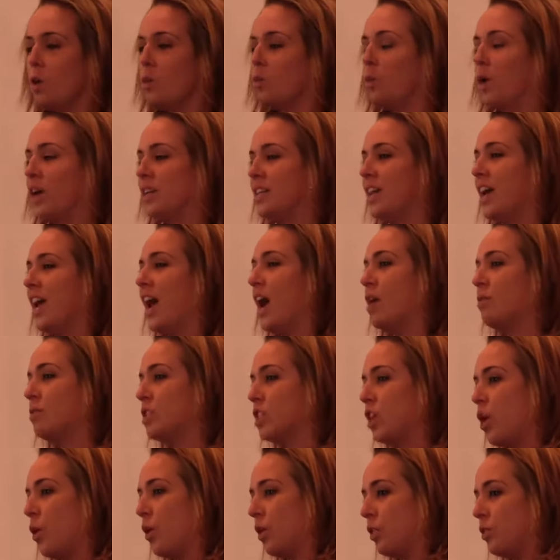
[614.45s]
One day I
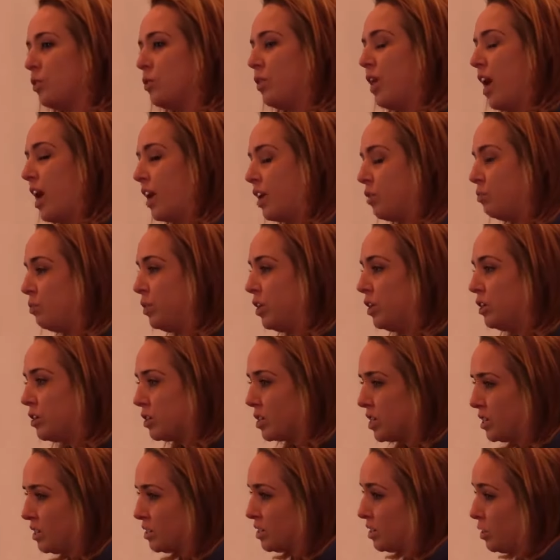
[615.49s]
was going through that
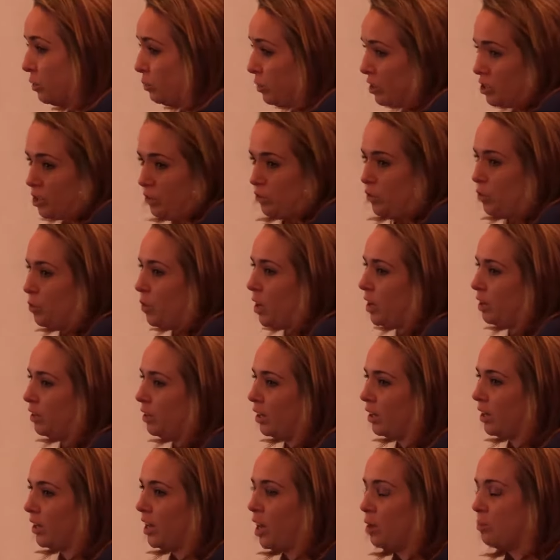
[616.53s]
computer system, which, if you want to
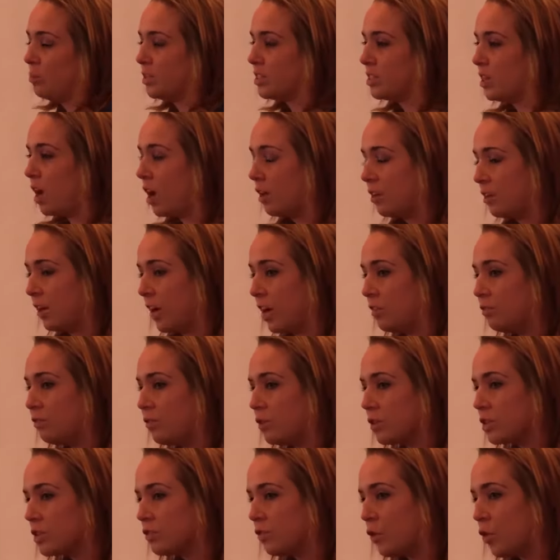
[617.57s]
look it up, it's called an Air
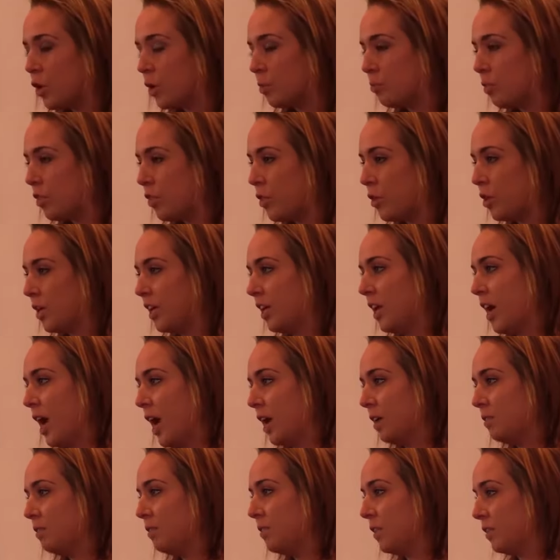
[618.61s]
Force Form
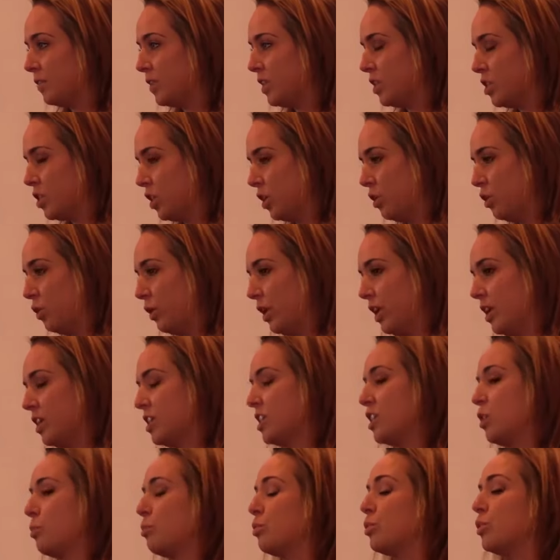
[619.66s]
3952. It
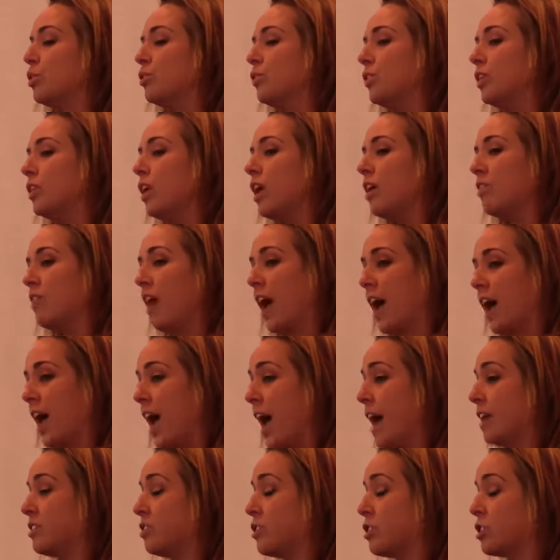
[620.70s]
is the approval of ha
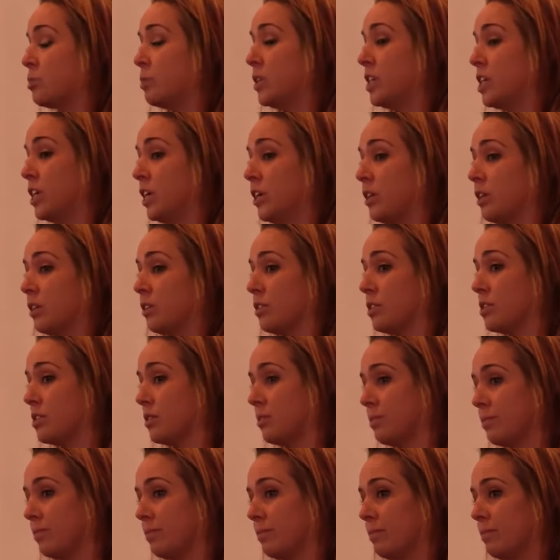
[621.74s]
hazardous materials.